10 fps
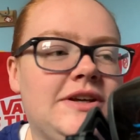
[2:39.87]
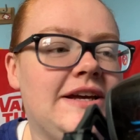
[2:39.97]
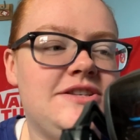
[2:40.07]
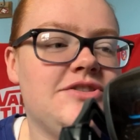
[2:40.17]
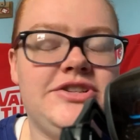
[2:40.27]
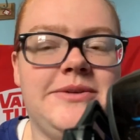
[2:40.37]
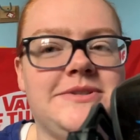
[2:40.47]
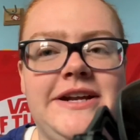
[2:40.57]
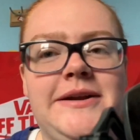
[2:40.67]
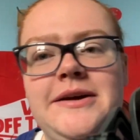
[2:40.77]
As soon as you can
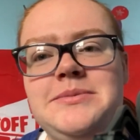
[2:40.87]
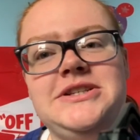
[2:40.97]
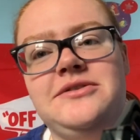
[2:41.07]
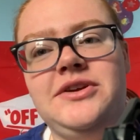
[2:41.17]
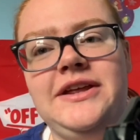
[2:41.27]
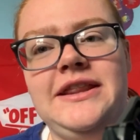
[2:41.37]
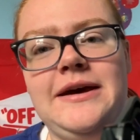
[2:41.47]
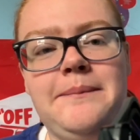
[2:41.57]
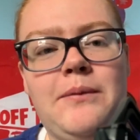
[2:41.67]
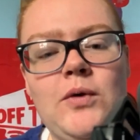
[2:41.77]
set it up, it's not really that
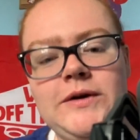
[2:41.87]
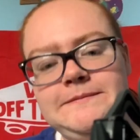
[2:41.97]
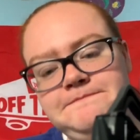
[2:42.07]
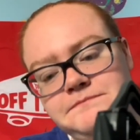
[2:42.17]
important.